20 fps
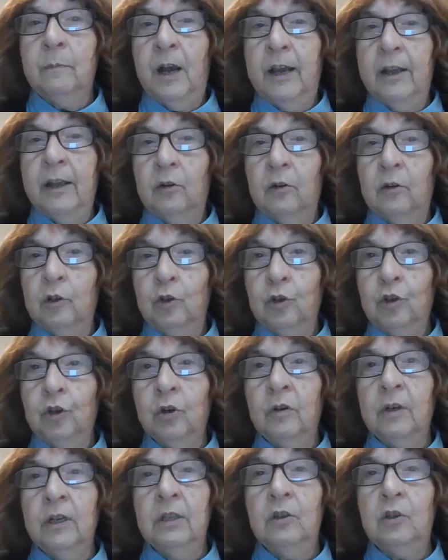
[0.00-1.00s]
by your
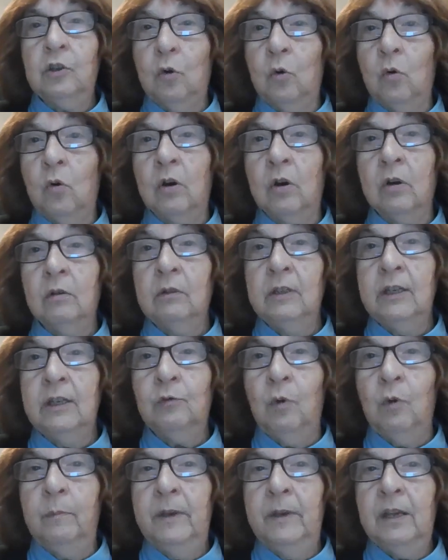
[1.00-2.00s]
insurance or at
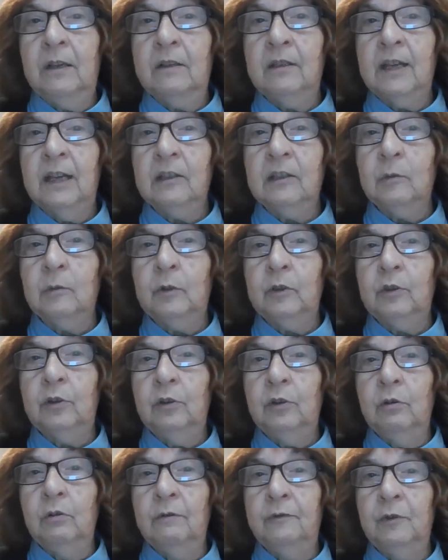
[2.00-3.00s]
least will be accessible
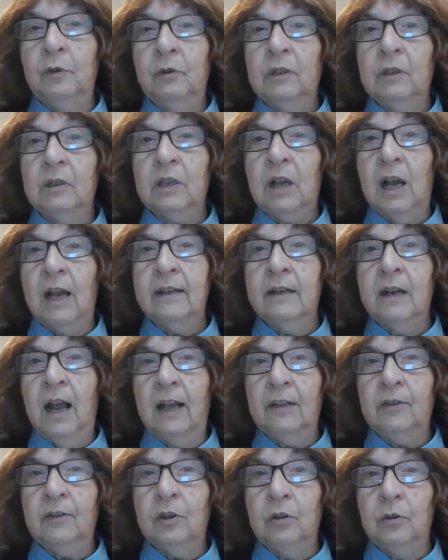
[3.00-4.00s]
to you if you decide
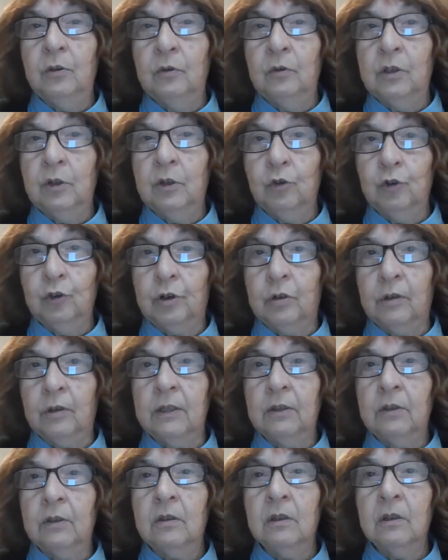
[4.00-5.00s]
not to use
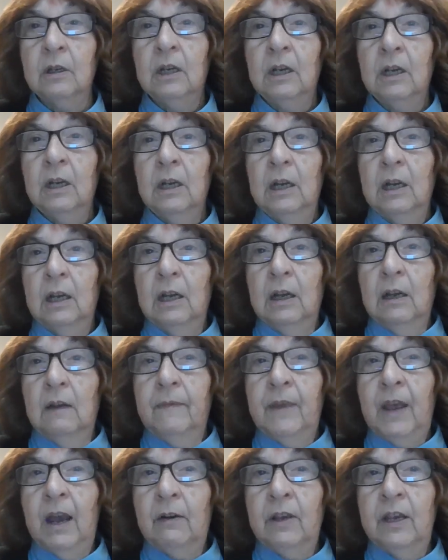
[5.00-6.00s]
insurance.
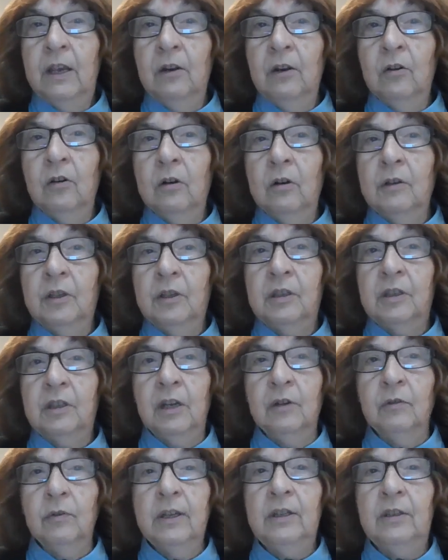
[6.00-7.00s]
Now, here are a
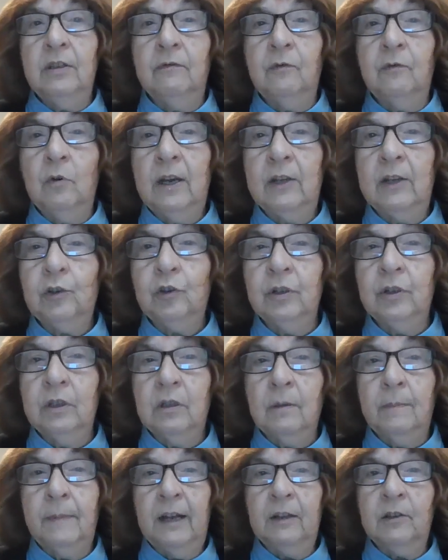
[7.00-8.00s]
series of
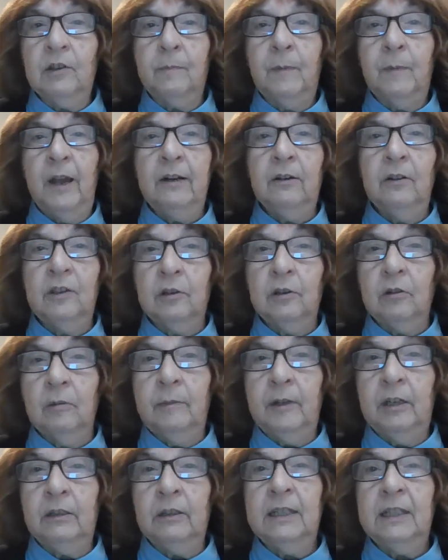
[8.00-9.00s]
questions about
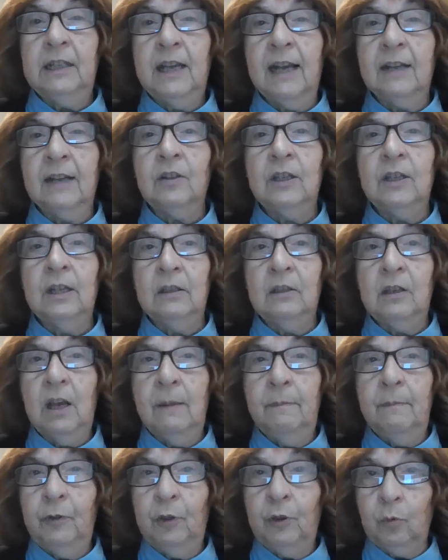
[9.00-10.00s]
spinocerebellar ataxia
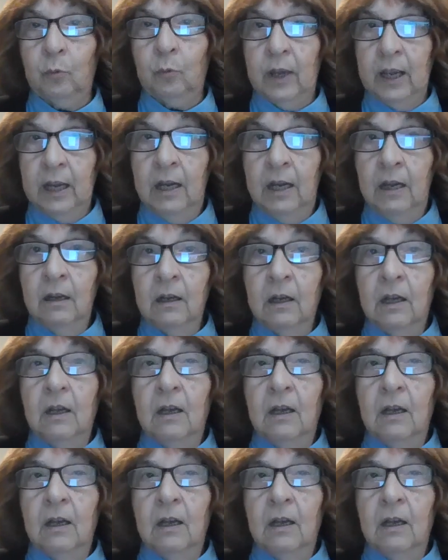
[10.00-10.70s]
type 3.